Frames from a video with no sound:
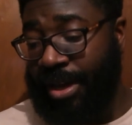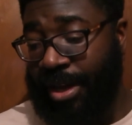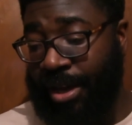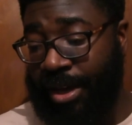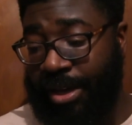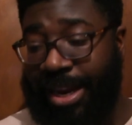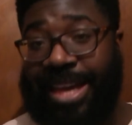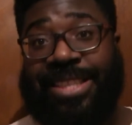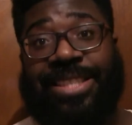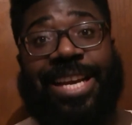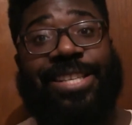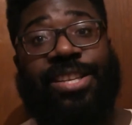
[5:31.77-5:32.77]
That
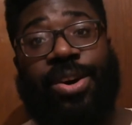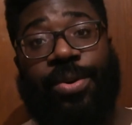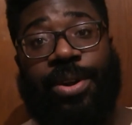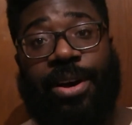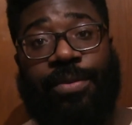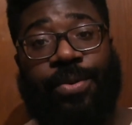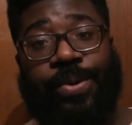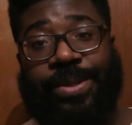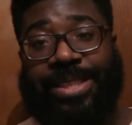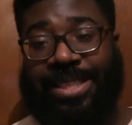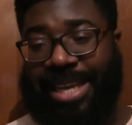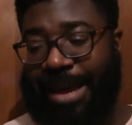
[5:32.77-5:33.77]
is Jason Holder, of
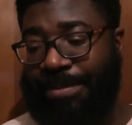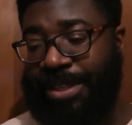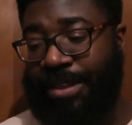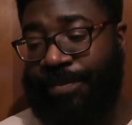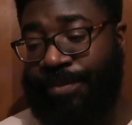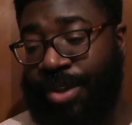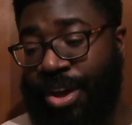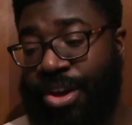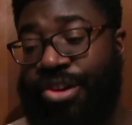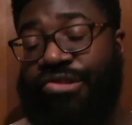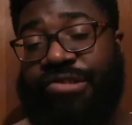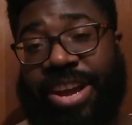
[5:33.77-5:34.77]
course, as captain.
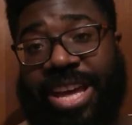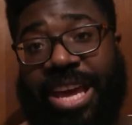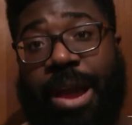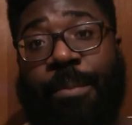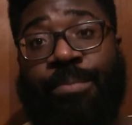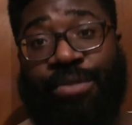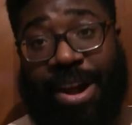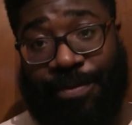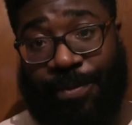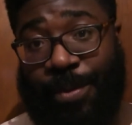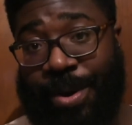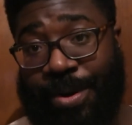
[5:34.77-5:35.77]
Craig
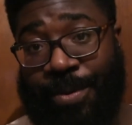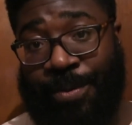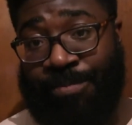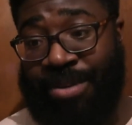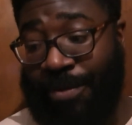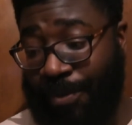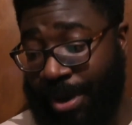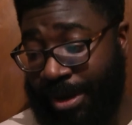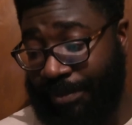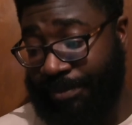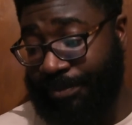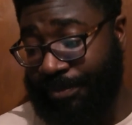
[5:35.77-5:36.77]
Brathwaite,